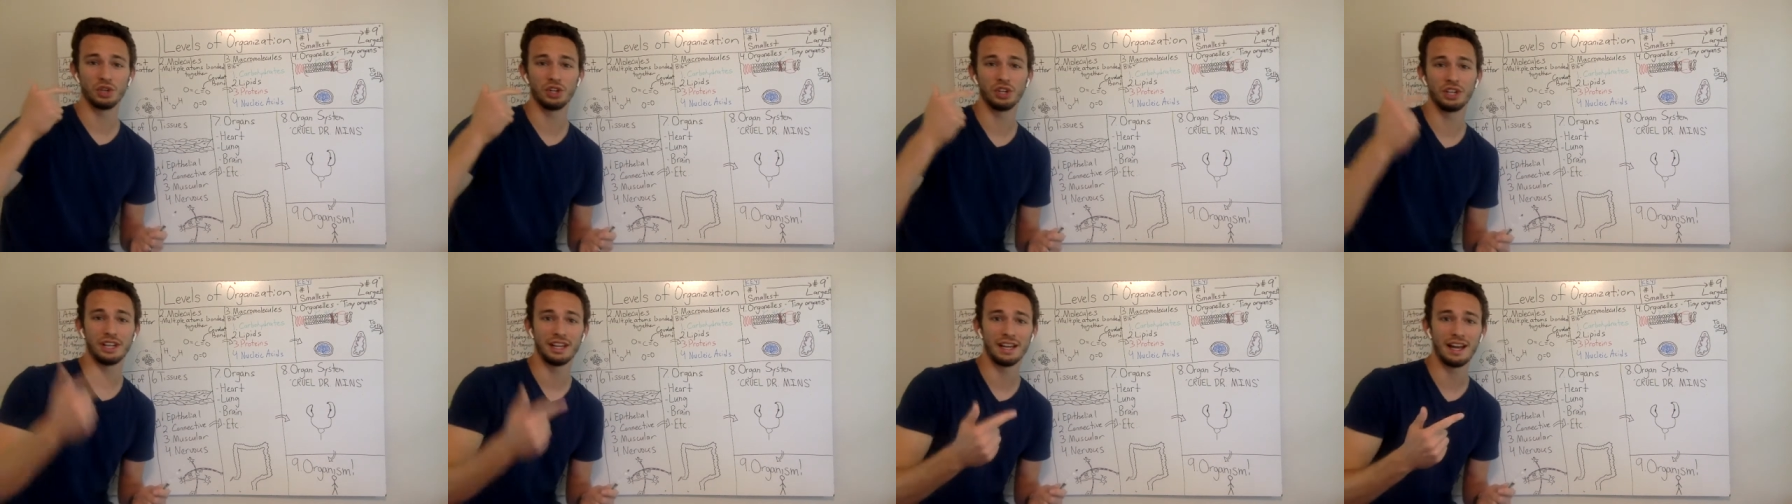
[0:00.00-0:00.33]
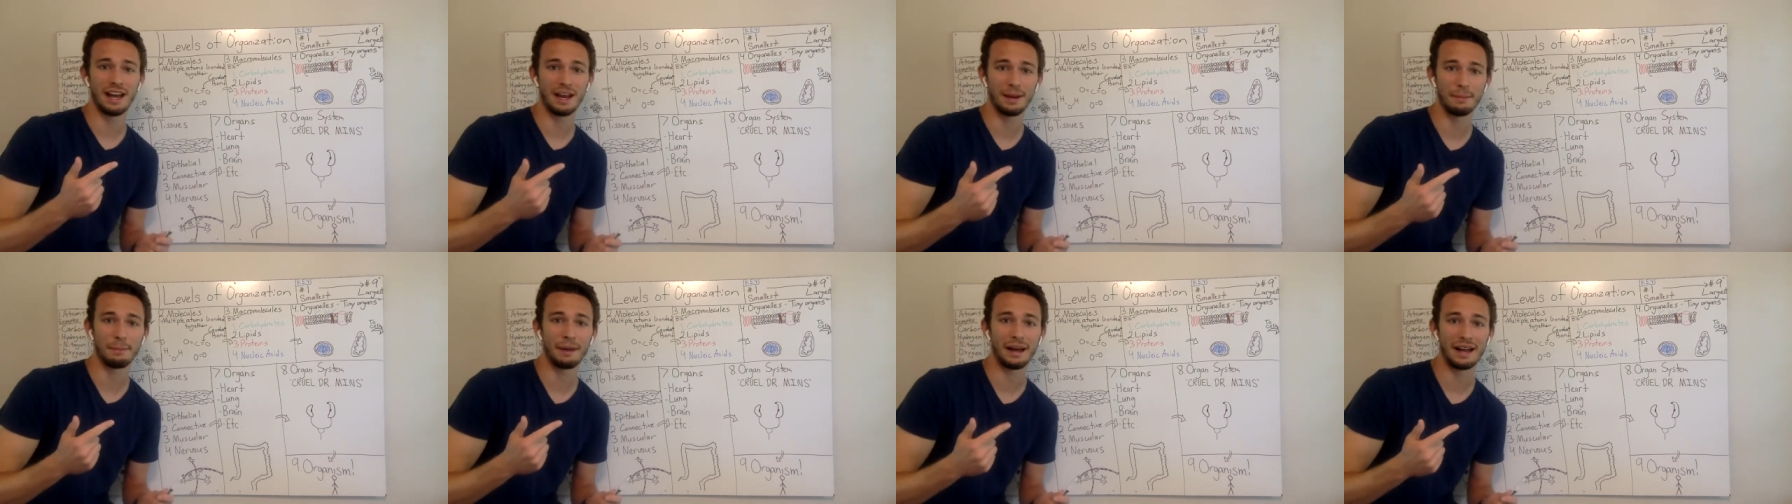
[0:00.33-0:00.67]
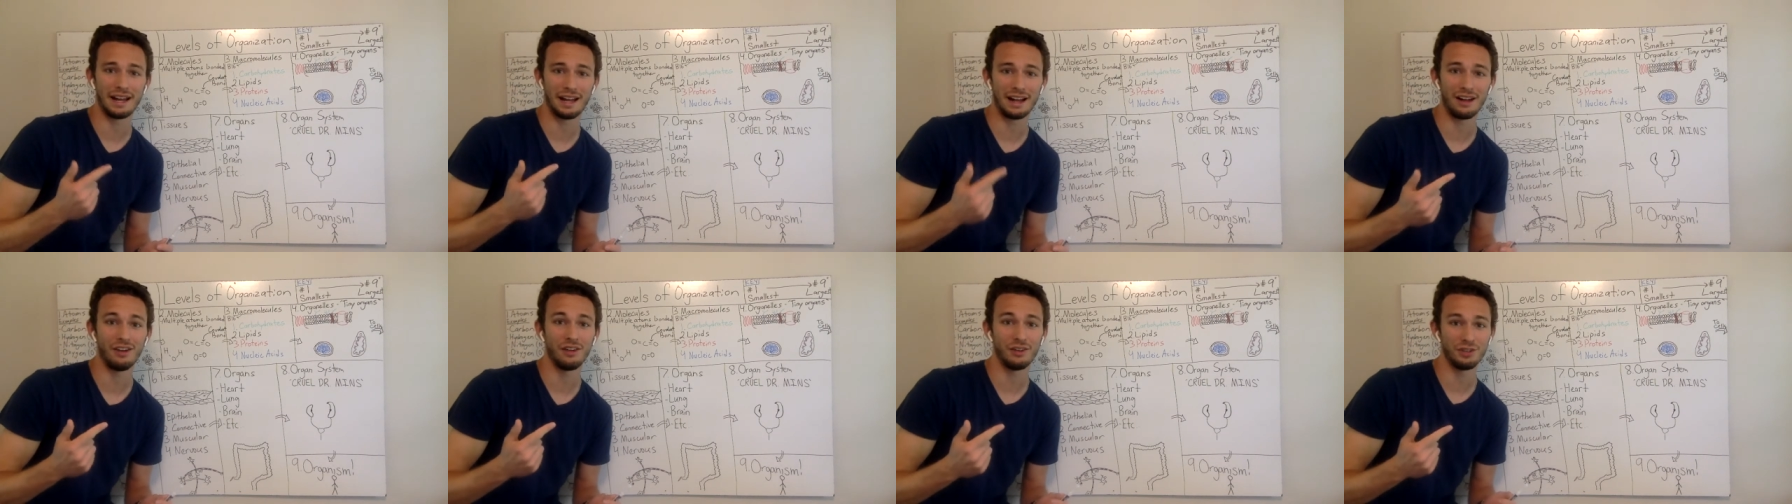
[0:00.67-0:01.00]
we're looking at in
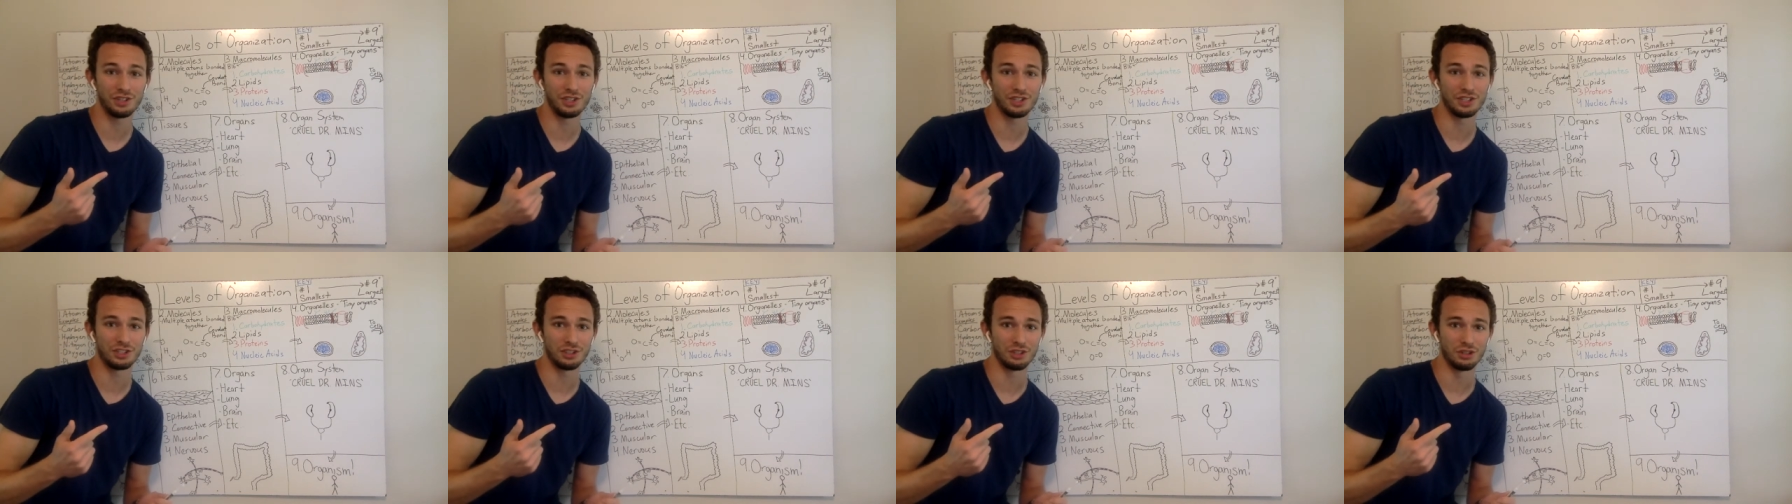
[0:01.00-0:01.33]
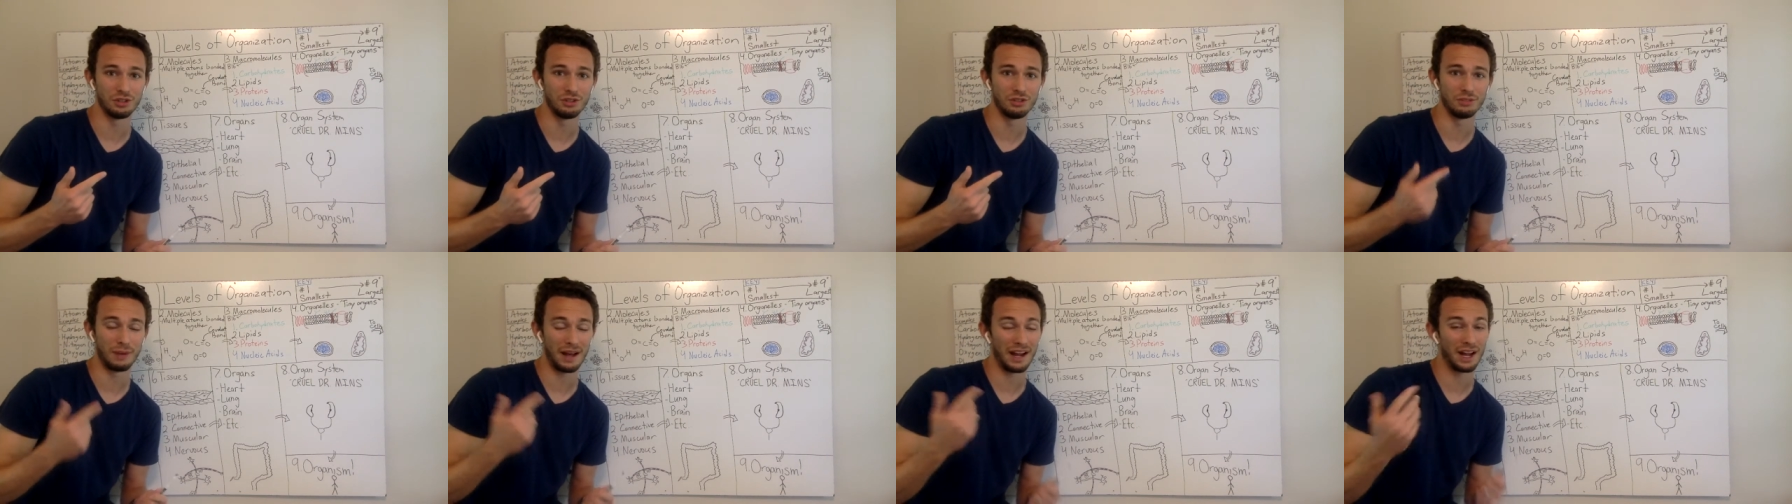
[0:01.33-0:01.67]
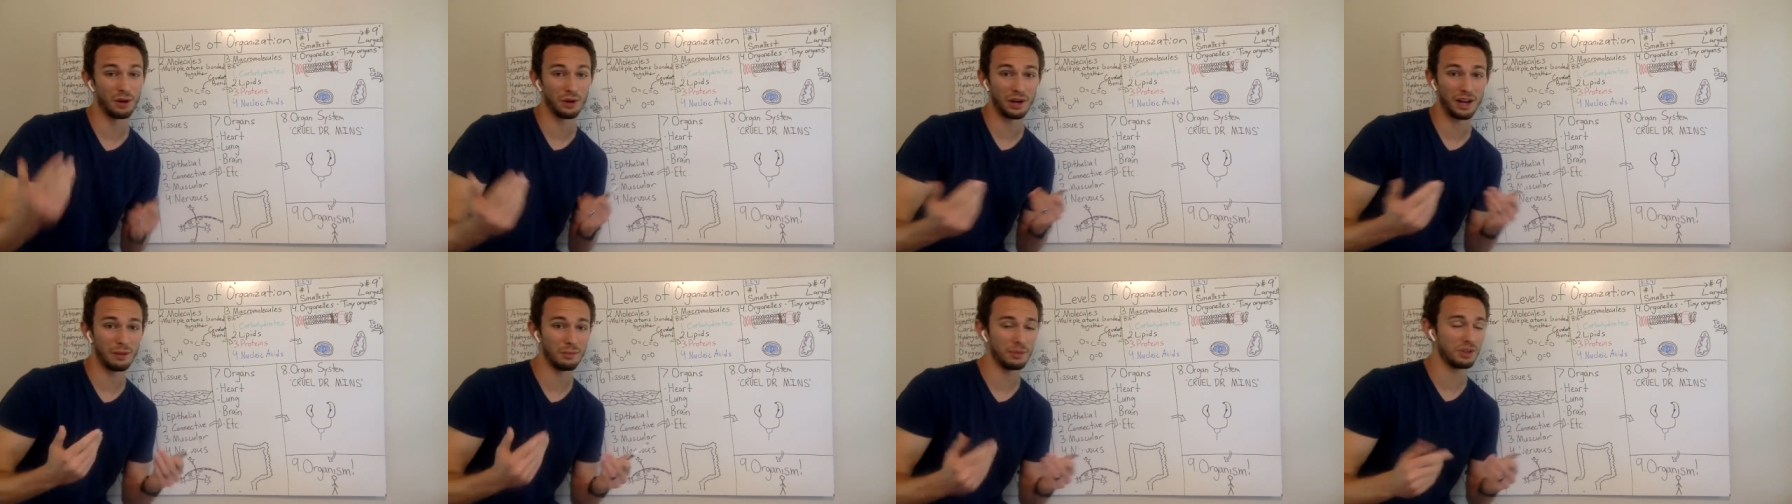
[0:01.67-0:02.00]
biology too,
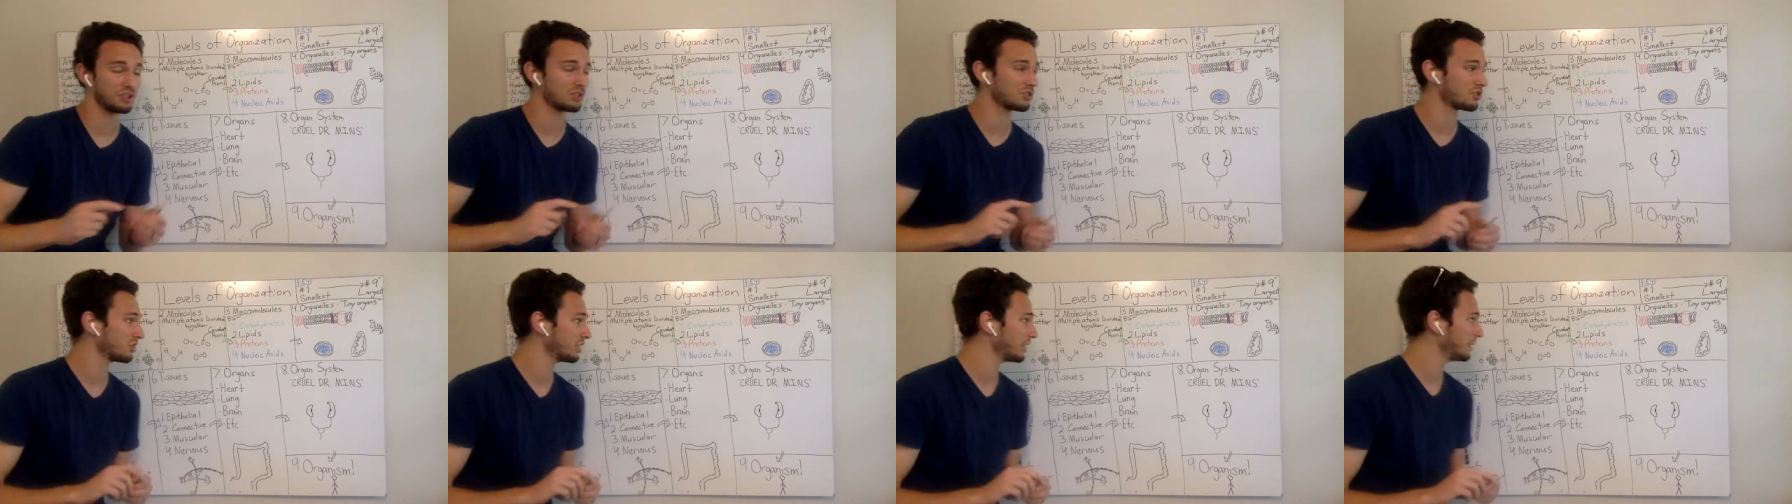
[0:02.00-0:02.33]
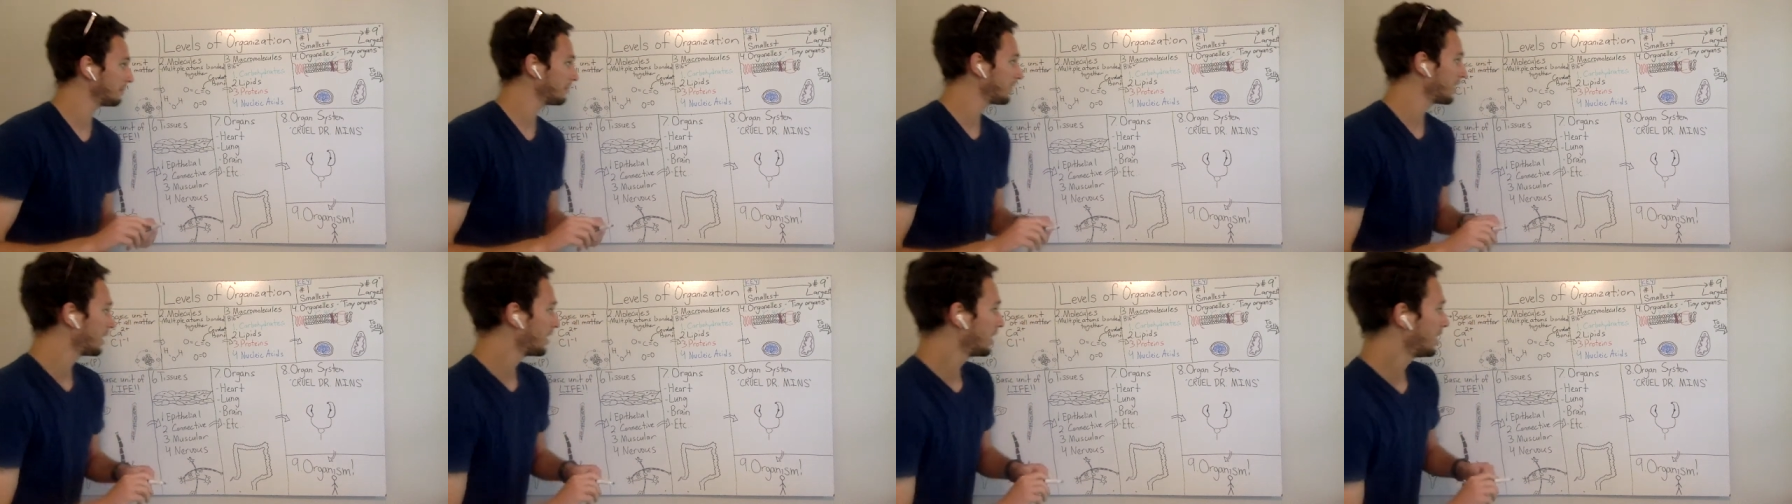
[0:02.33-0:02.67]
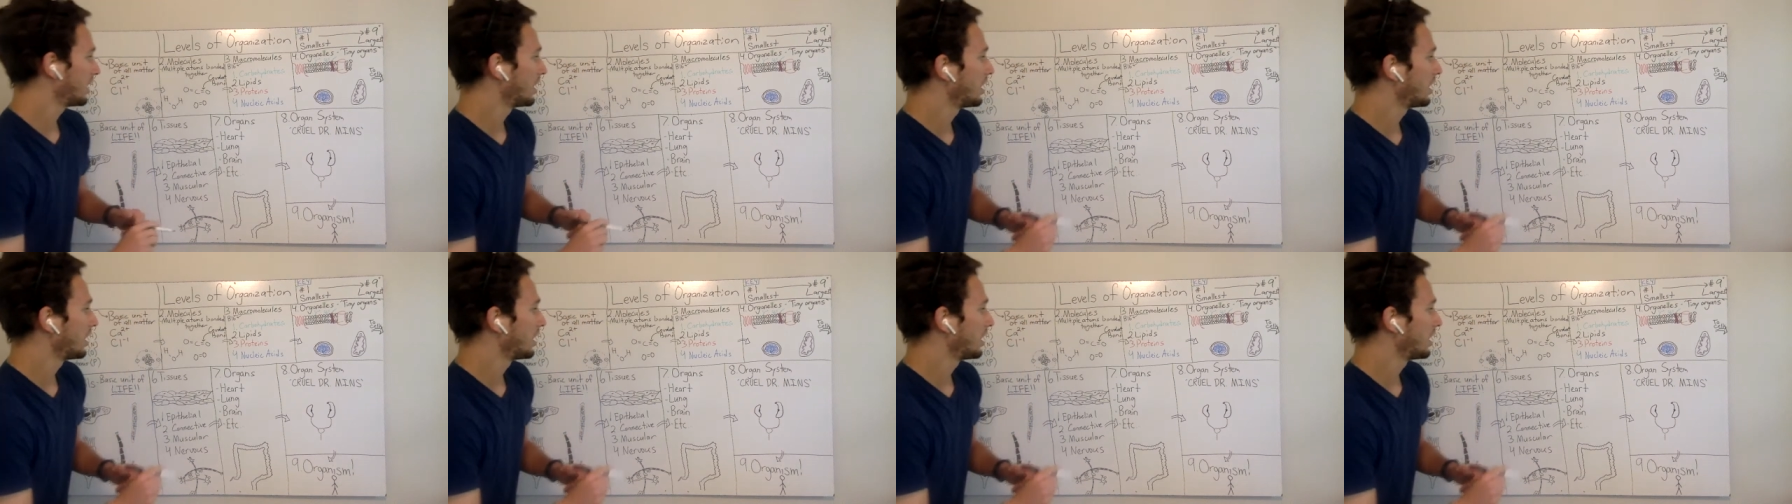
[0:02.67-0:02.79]
biochemistry,